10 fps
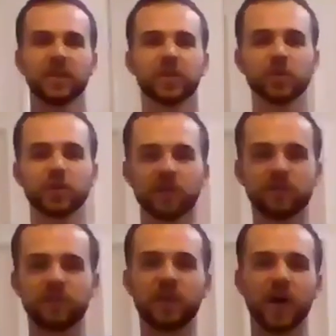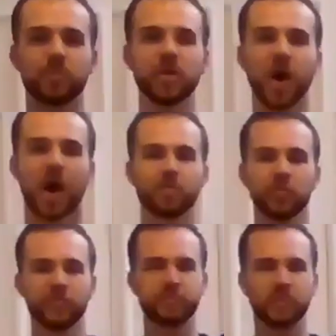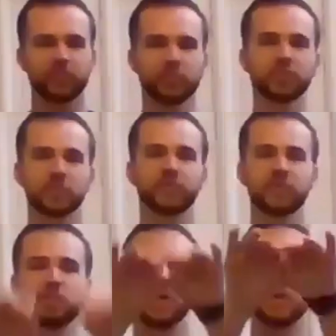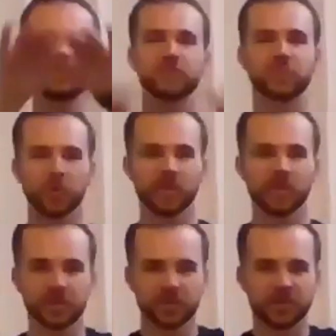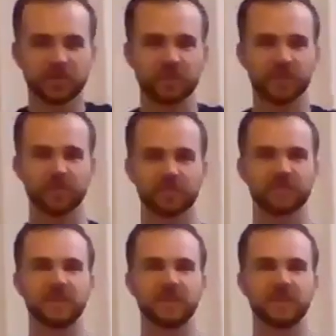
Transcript: you can see I'm not moving my shoulders in space. You're going to hurt yourself.